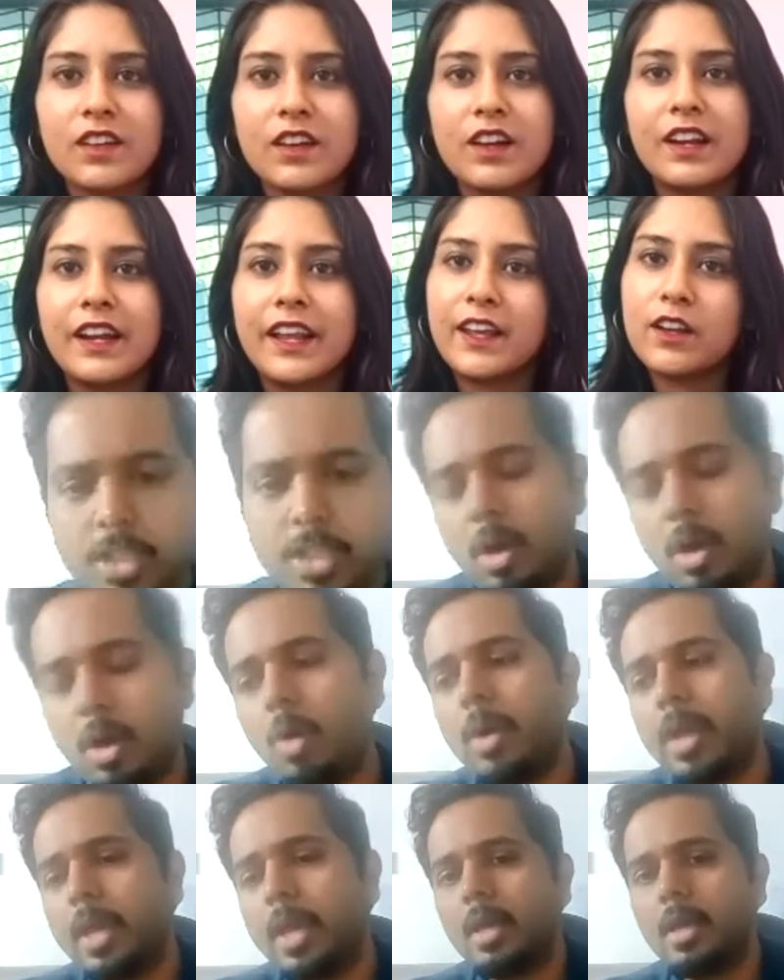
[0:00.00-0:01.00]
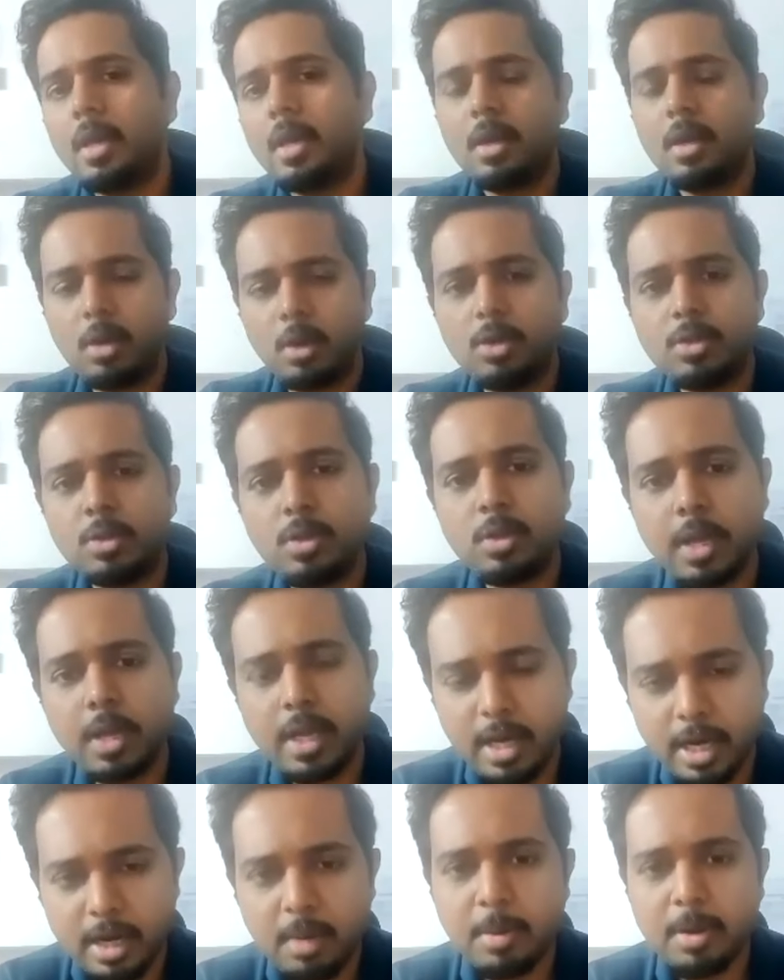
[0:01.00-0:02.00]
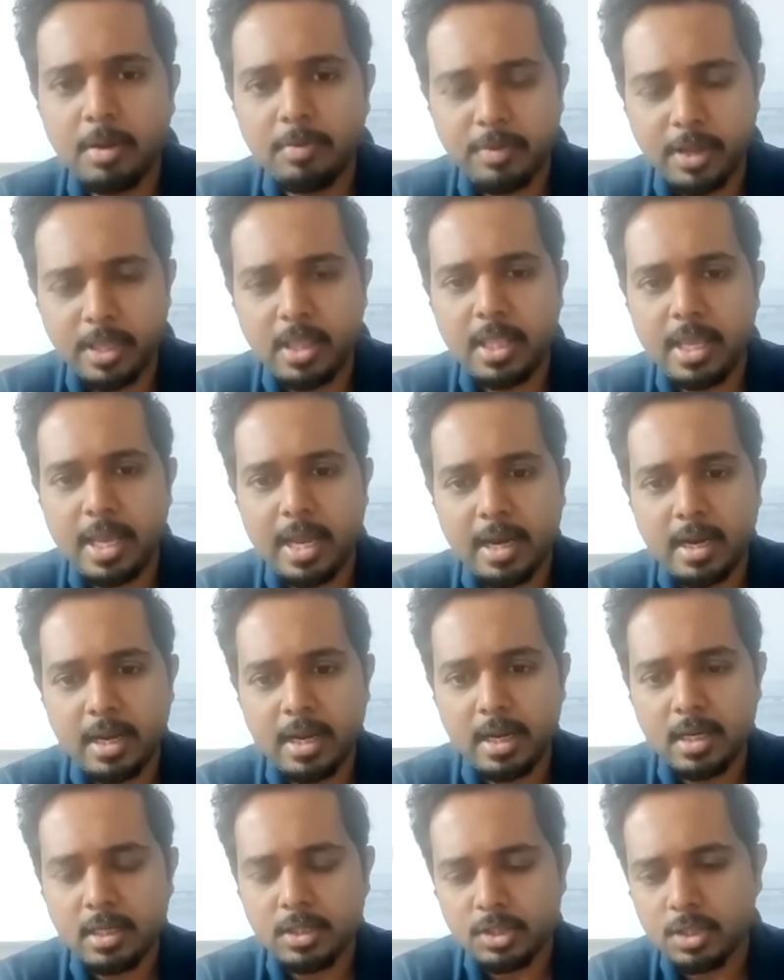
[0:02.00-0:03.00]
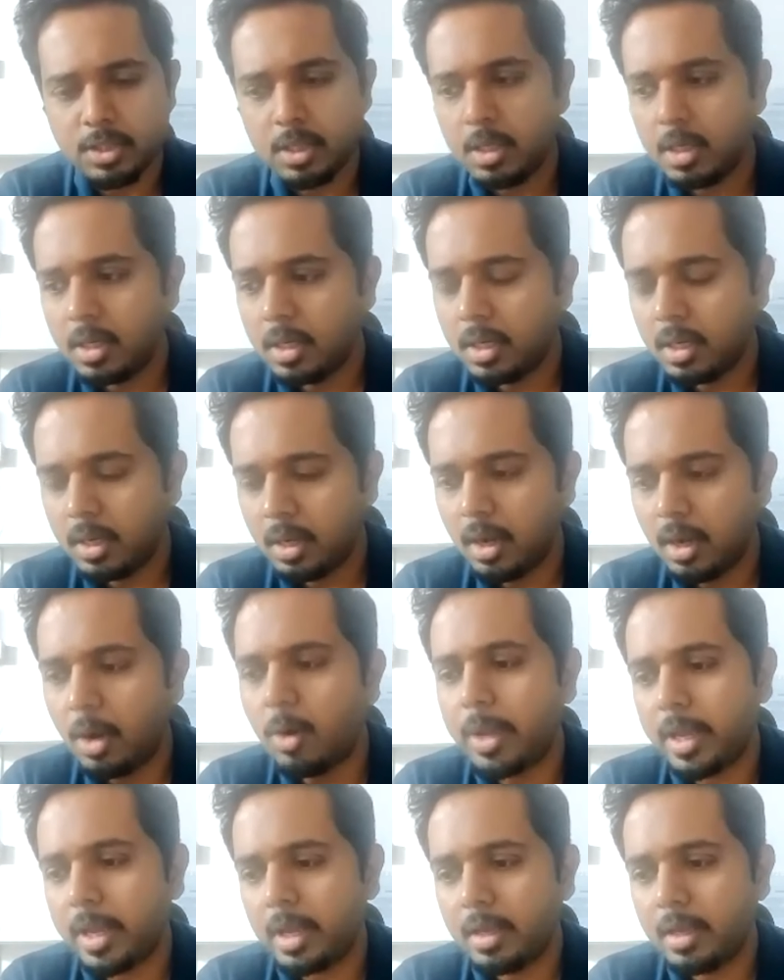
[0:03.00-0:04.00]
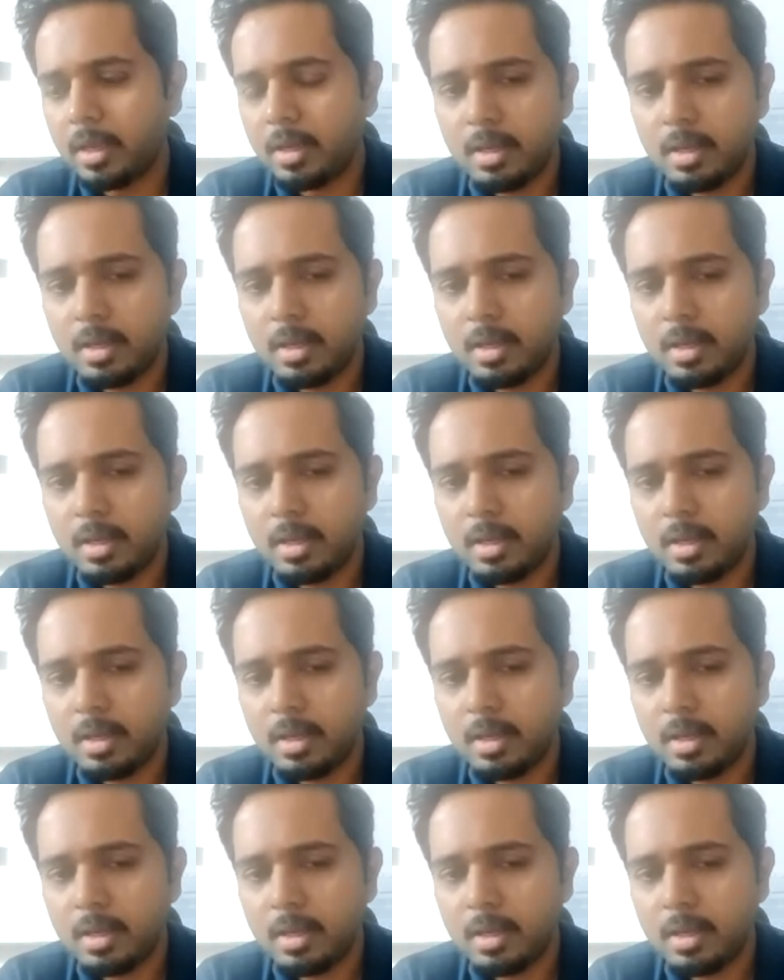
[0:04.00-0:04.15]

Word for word: English. Okay. Hindi and, so, okay. Hindi and English. Okay. Yeah.